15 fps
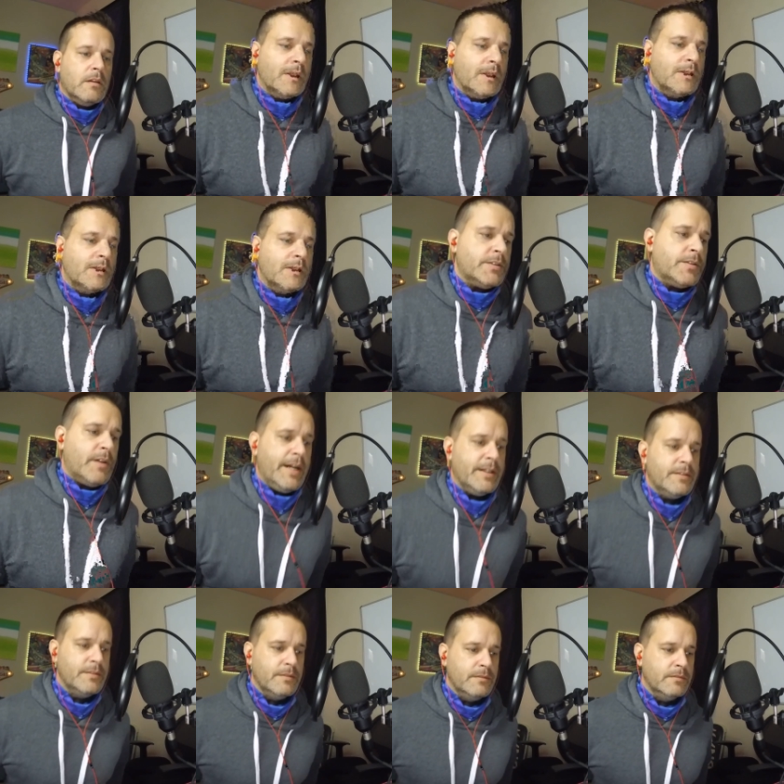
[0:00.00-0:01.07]
they tried
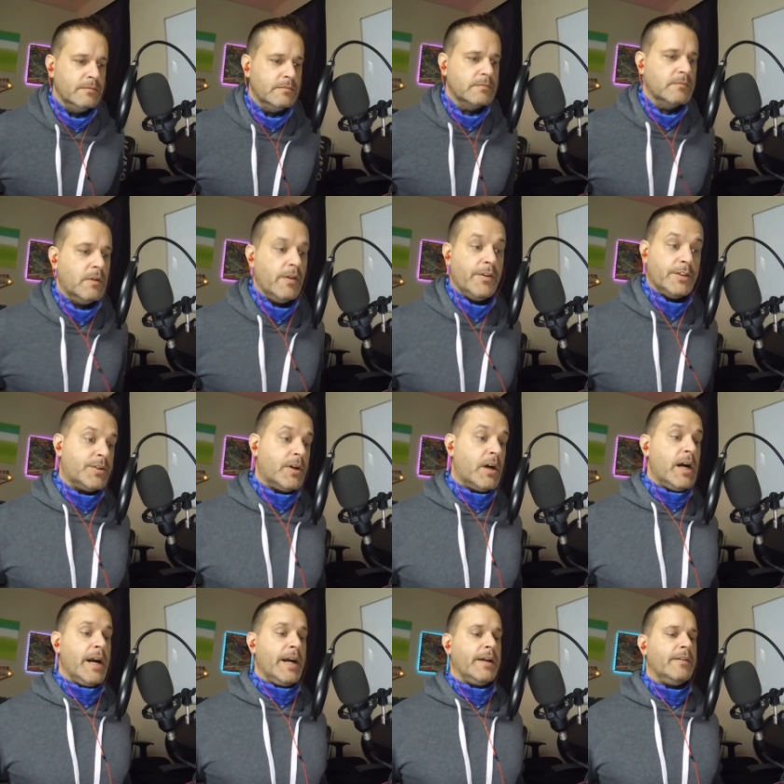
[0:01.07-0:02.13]
to, well, they're
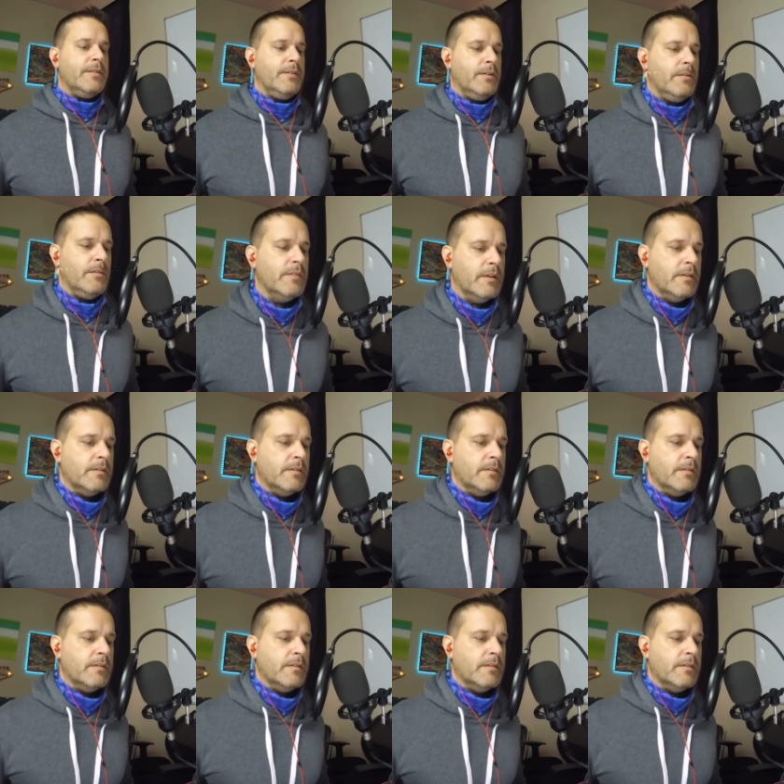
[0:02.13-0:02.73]
trying to,